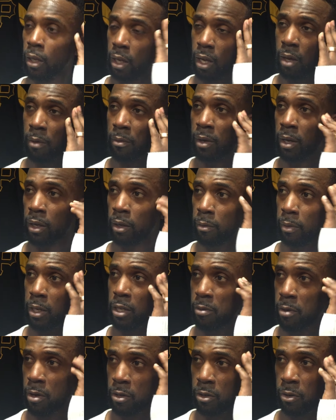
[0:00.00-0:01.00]
Yeah, man,
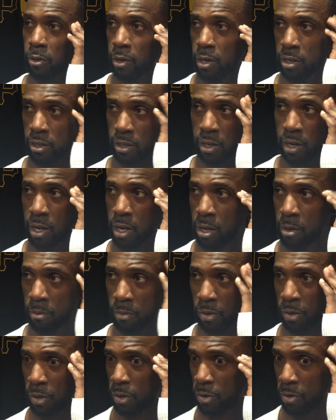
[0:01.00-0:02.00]
baseball is a crazy game.
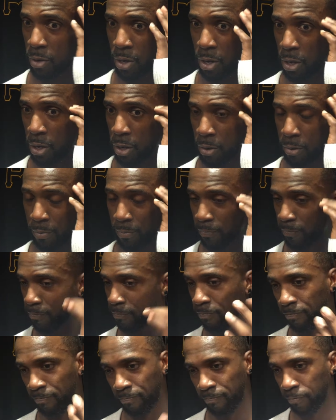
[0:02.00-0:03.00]
So,
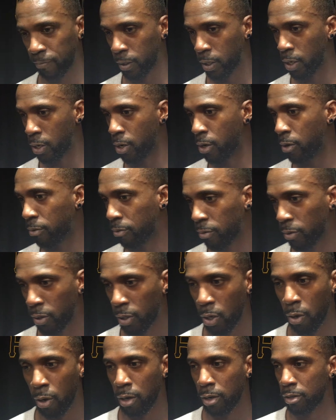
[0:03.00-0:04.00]
you know, you
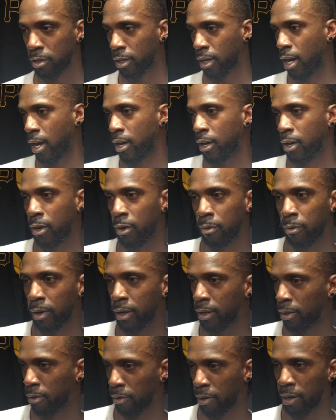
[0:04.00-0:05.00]
go in Chicago,
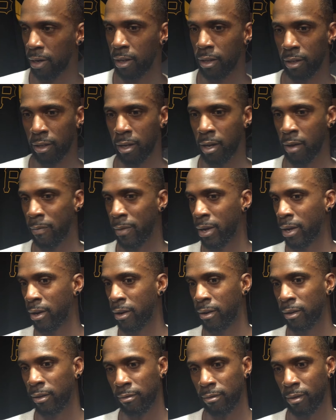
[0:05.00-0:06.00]
win 3, then you come
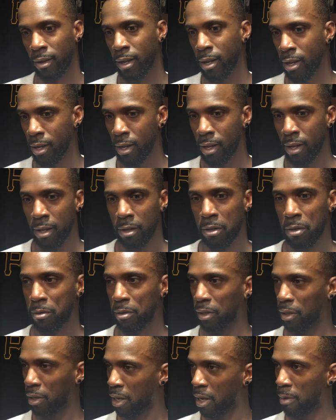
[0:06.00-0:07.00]
here, and it seems
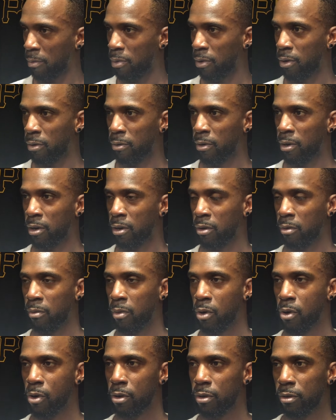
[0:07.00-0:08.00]
like you can't put a run on the
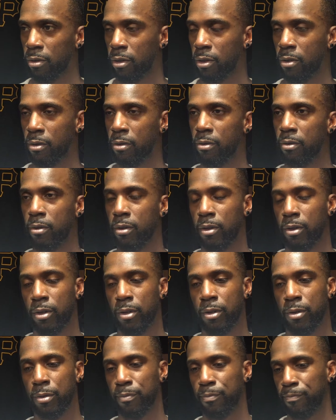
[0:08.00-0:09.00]
board. So,
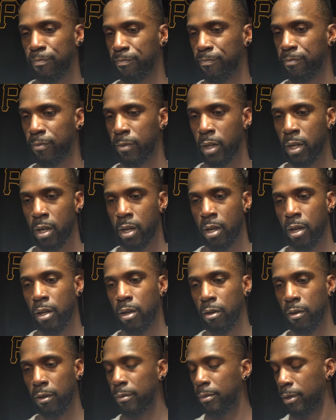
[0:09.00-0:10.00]

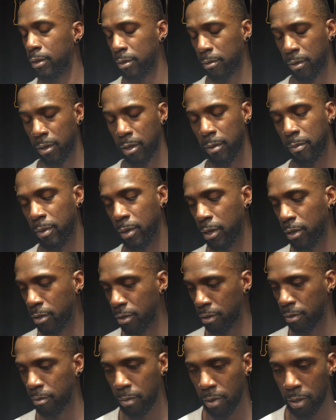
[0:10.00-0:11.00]
you know, there's been some good
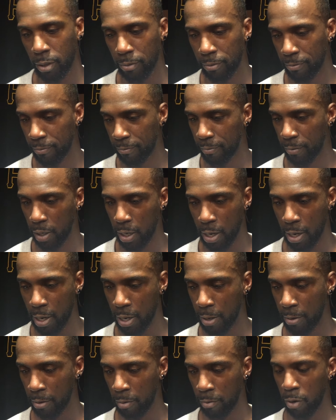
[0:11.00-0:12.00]
pitching but
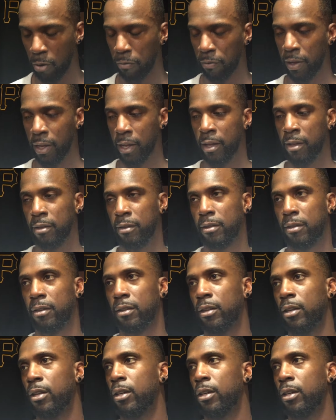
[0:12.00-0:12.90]
on both ends.